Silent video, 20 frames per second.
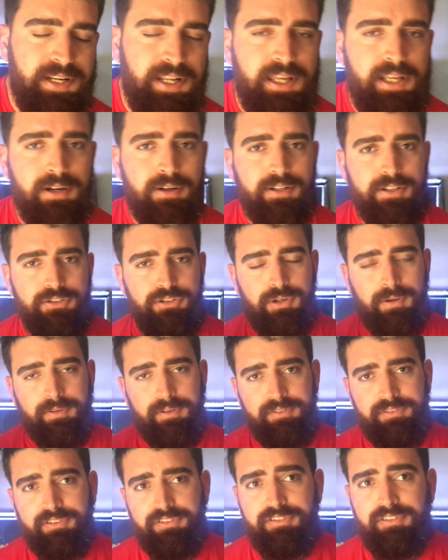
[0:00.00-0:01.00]
Heater
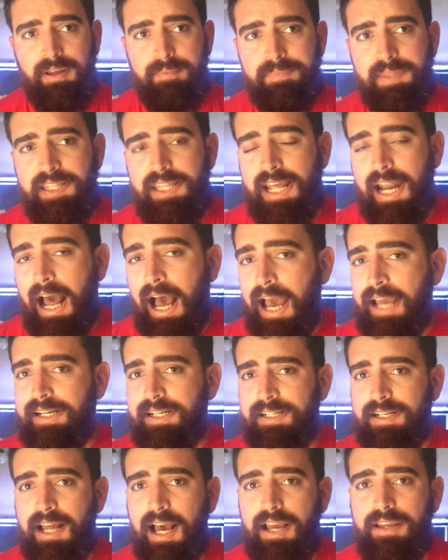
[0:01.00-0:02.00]
controllers are something that I
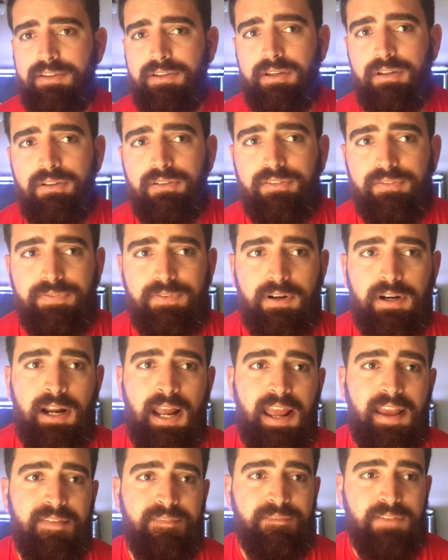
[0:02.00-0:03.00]
did not use for
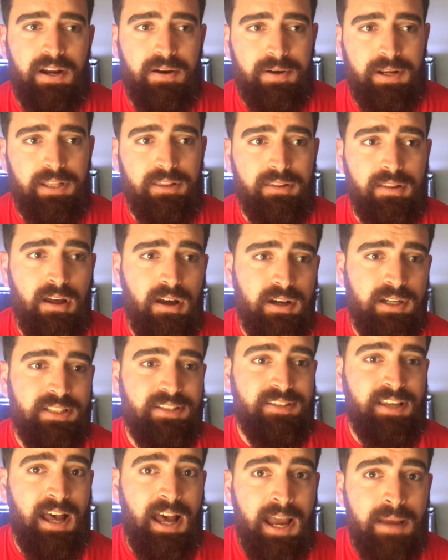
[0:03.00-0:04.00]
a very long
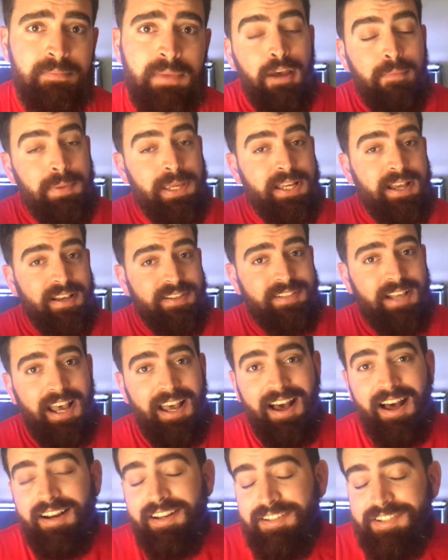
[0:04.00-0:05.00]
time because I
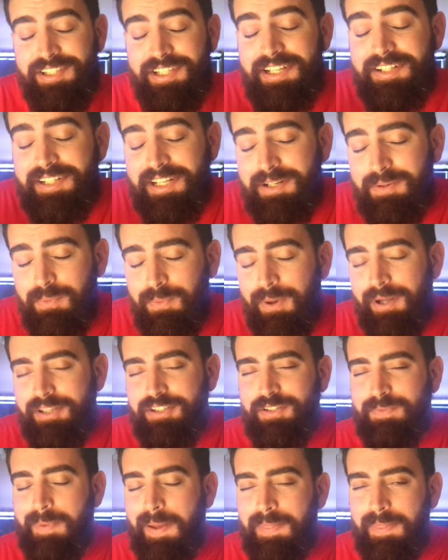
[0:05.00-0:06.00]
honestly didn't want to
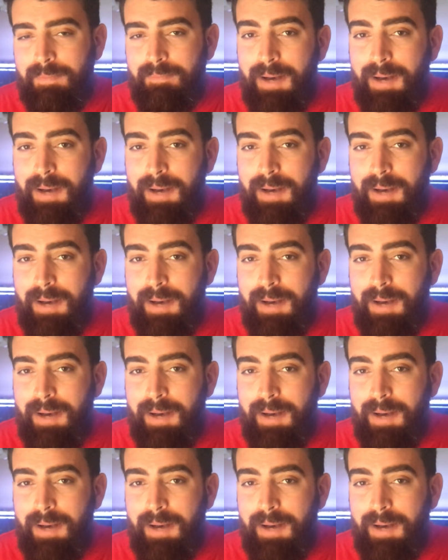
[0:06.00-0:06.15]
spend the